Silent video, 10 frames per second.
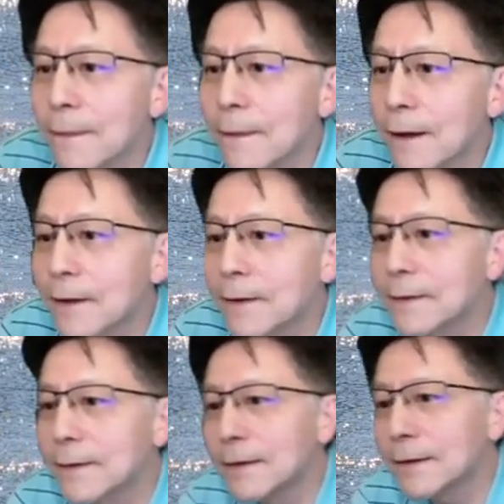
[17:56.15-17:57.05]

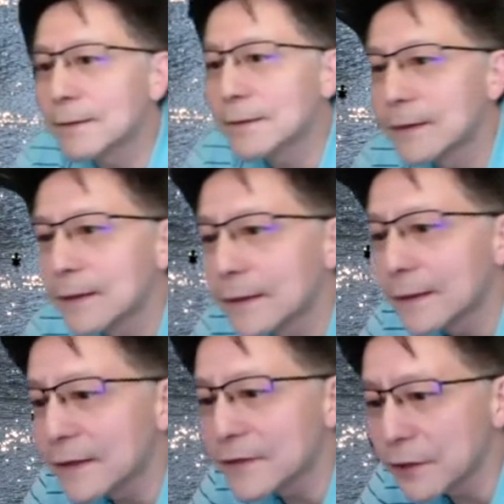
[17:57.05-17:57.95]

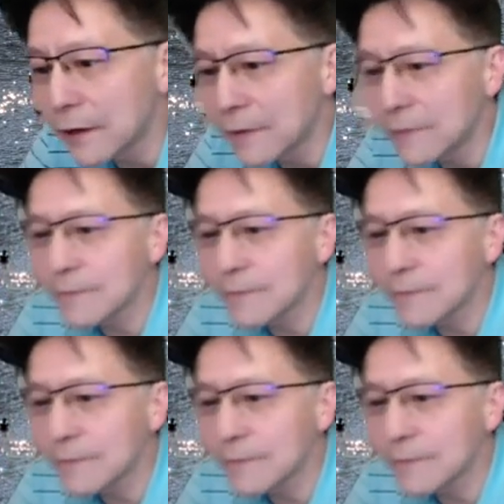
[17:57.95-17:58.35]
and so on.